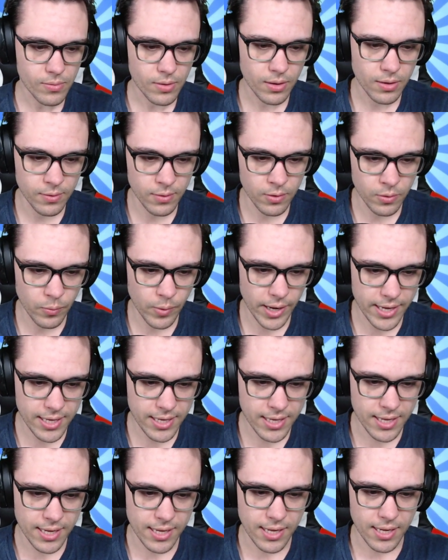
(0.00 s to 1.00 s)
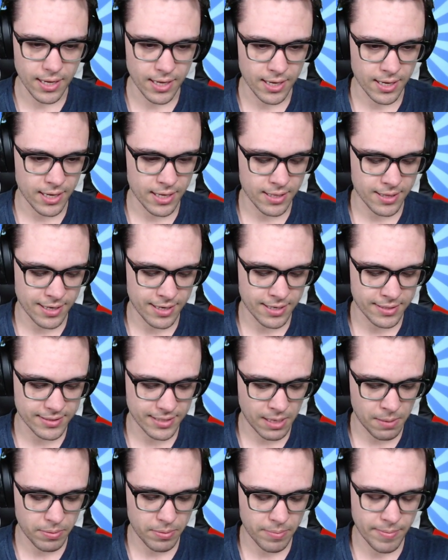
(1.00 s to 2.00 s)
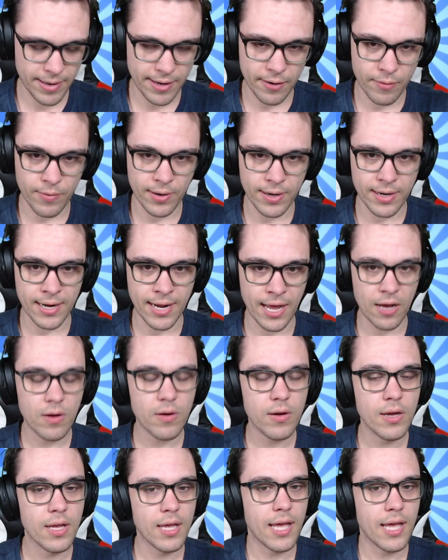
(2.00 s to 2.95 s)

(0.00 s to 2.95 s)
the way that it's implemented right now.